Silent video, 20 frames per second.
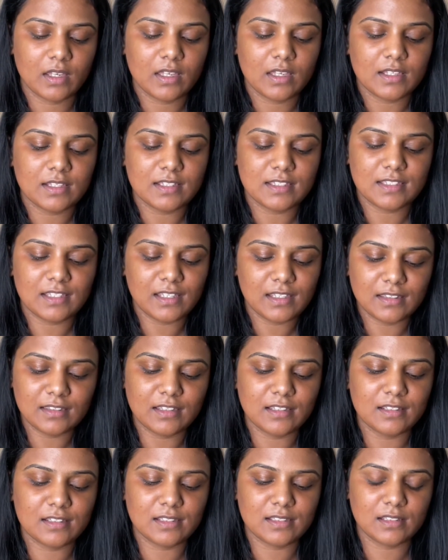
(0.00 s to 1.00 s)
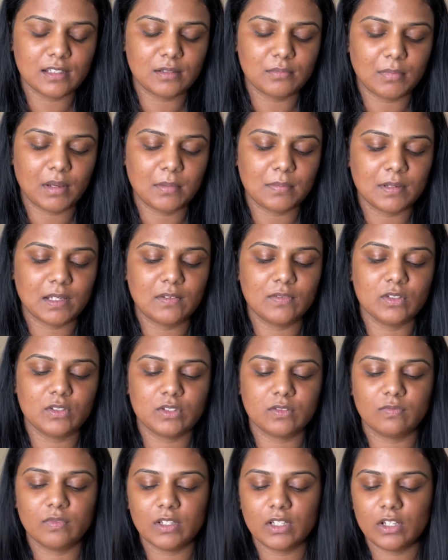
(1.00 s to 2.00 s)
seen this in my previous
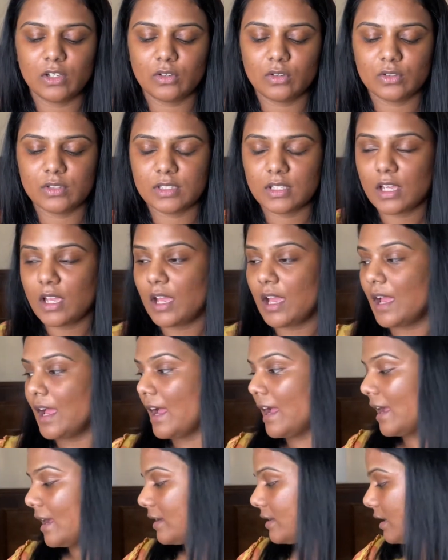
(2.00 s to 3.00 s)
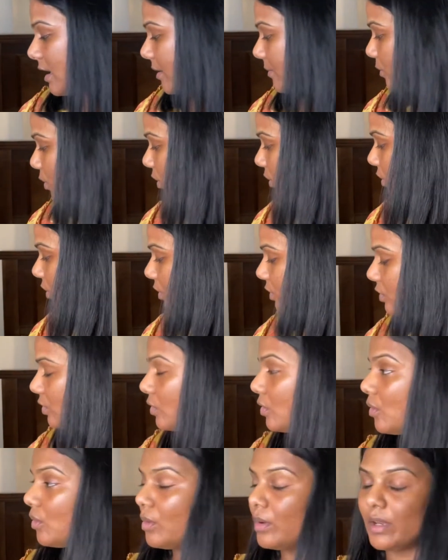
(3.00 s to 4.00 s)
videos, and I'm not going to
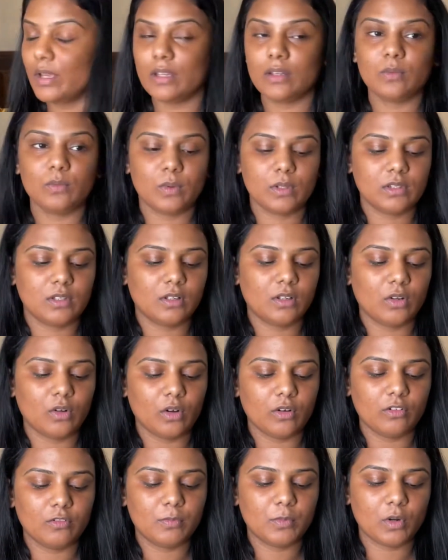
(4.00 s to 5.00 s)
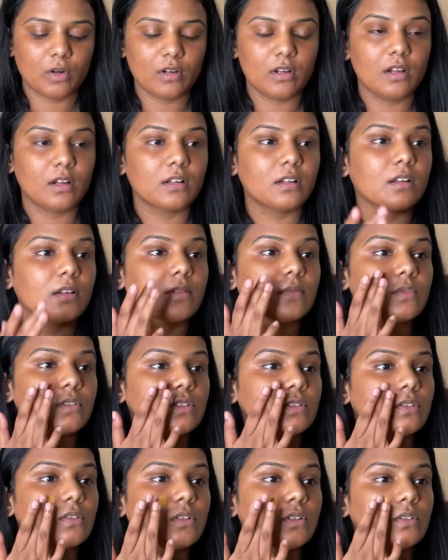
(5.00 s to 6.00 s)
go in with a lot of product. I'm
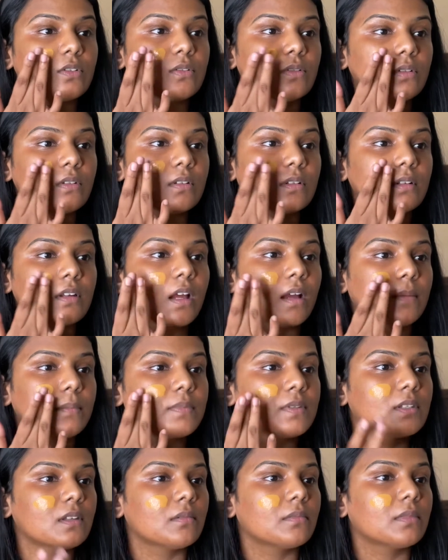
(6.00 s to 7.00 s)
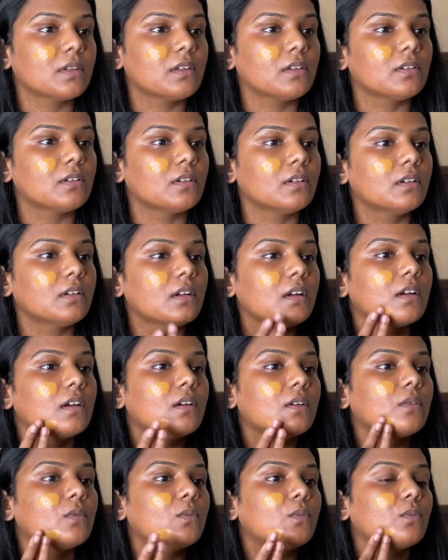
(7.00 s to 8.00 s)
just going to dab some here.
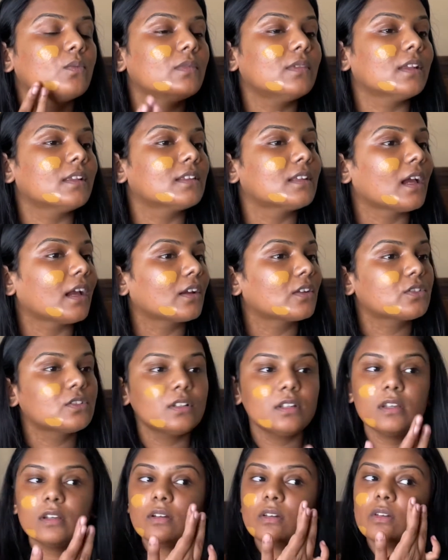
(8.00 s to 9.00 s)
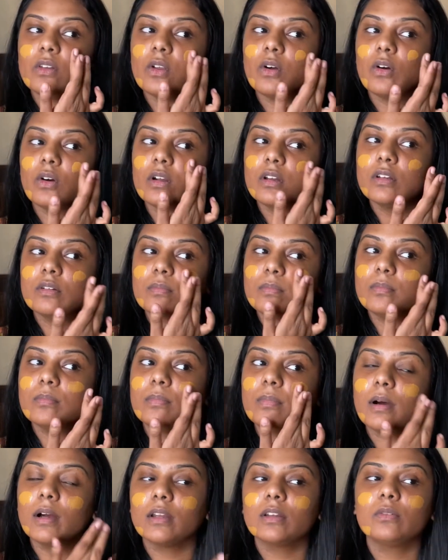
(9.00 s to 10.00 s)
That's actually a lot,
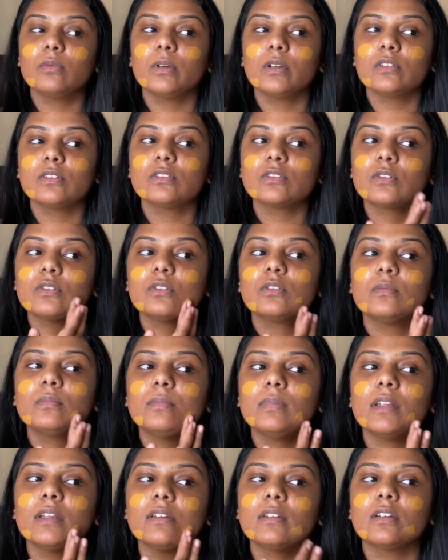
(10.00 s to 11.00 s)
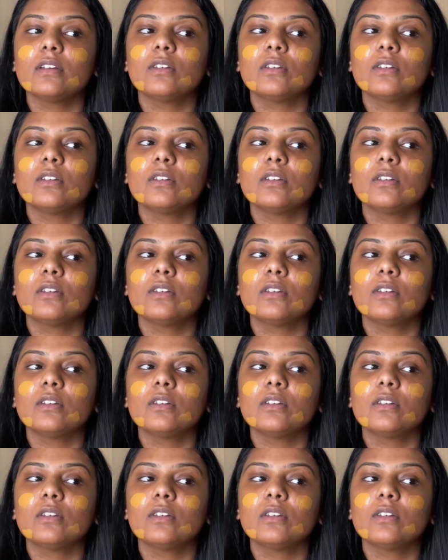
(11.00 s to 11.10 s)
but we're just going to blend it